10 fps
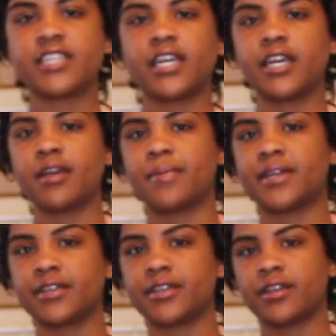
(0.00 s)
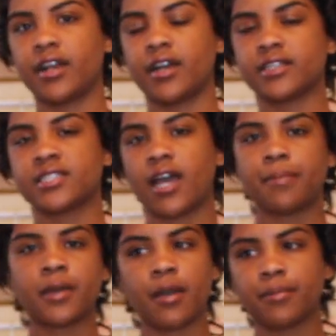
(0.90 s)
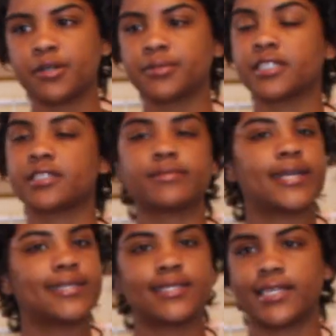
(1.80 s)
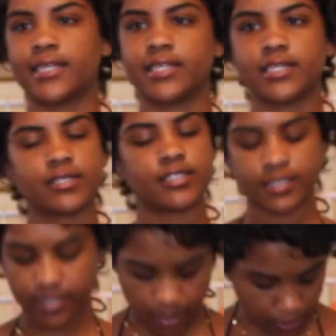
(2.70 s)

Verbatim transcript: to get a better uh, top combo because I'm not digging this